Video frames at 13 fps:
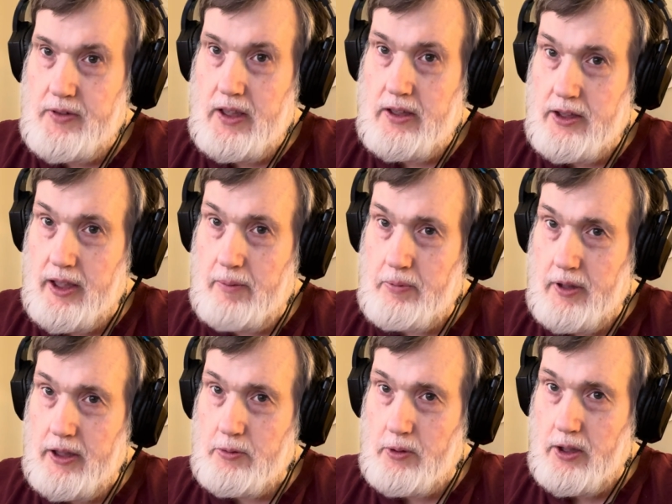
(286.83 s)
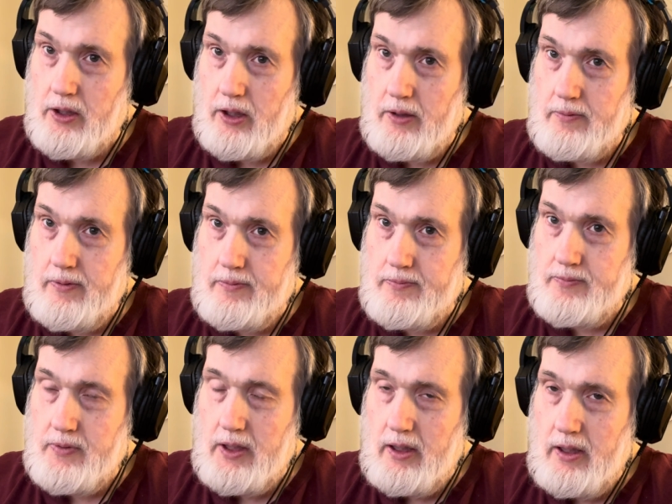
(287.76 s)
State police were called
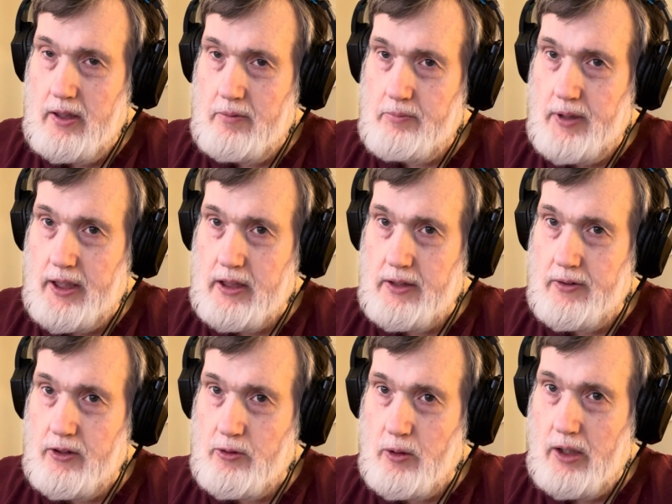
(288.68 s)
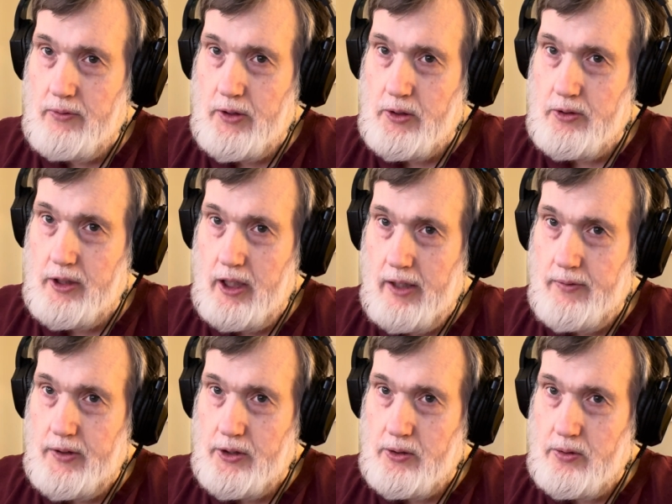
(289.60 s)
because a 12-year-old and
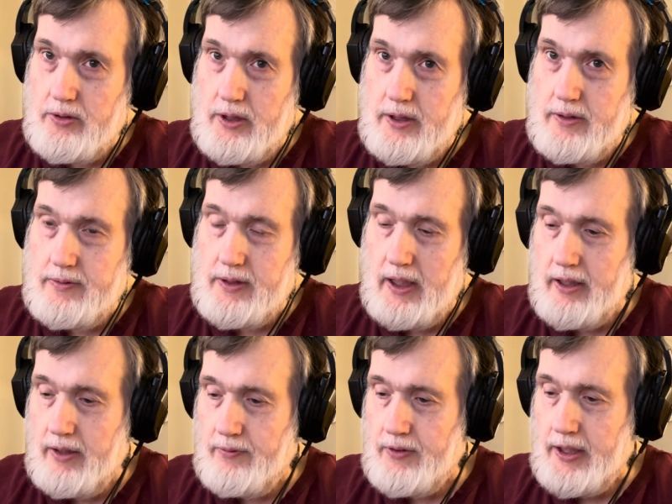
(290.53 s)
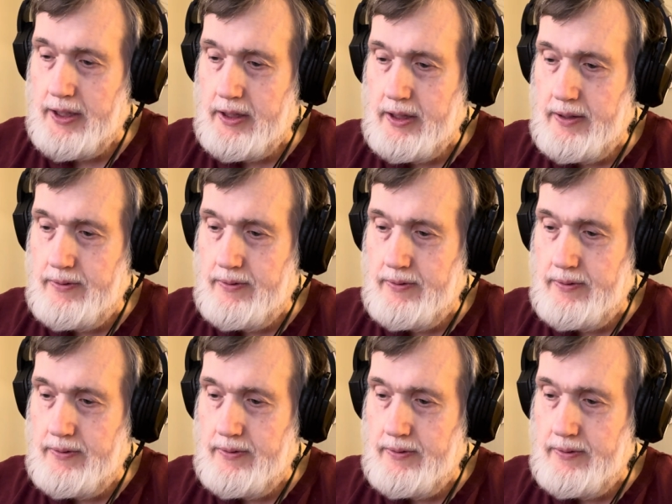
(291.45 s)
11-year-old got in a fight.